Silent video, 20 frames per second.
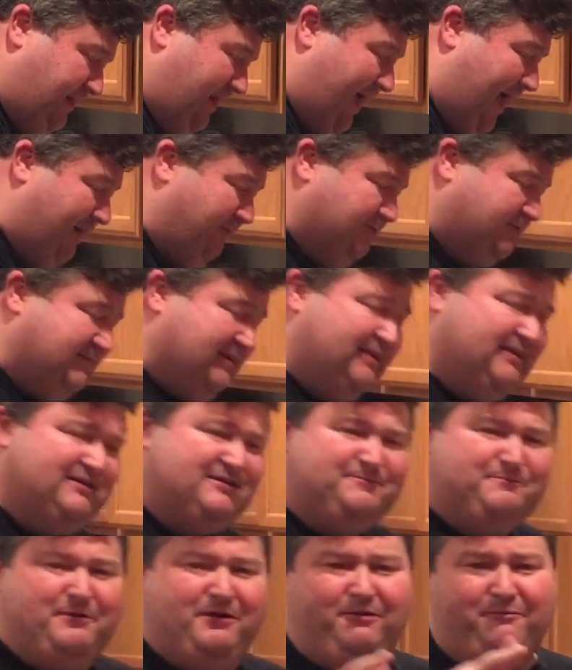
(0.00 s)
I would say the
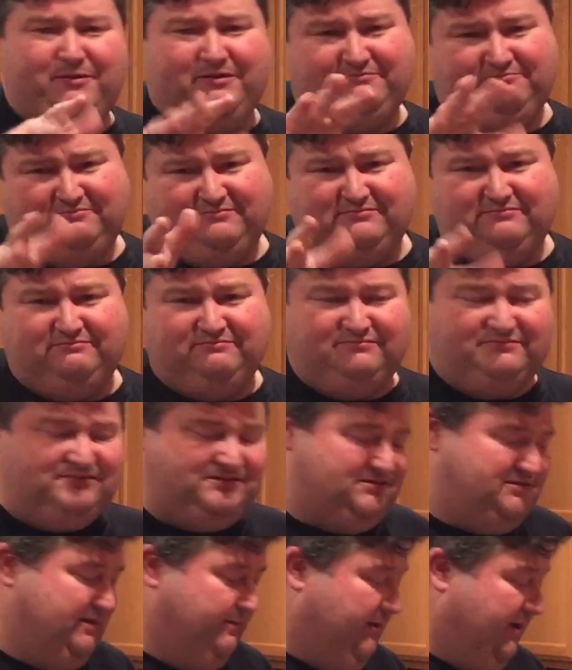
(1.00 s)
experiment,
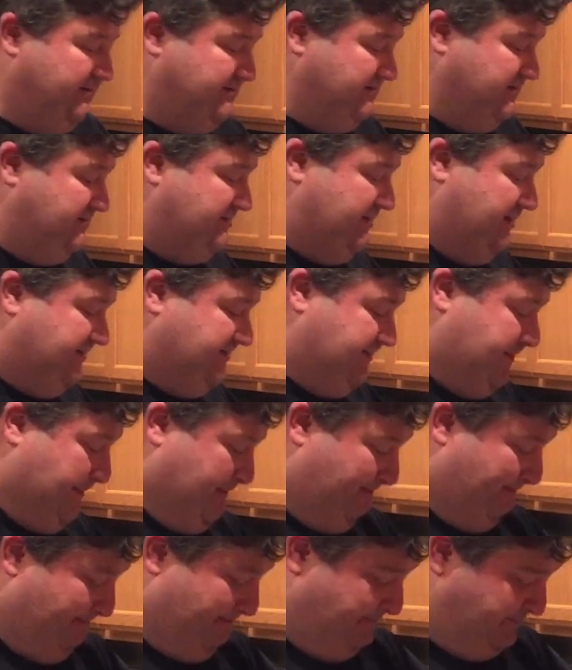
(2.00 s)
semi-success.
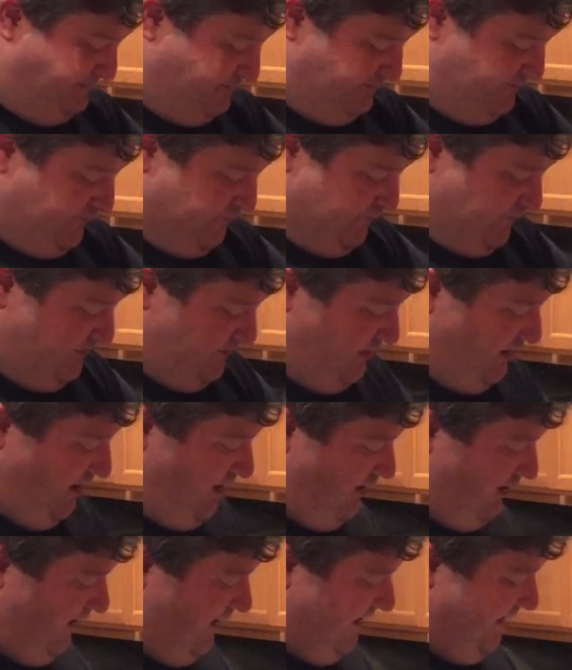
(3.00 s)

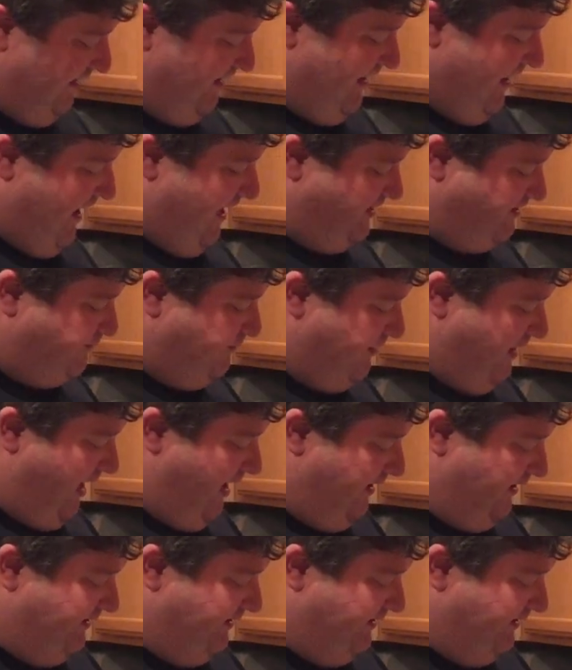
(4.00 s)
All right, last but not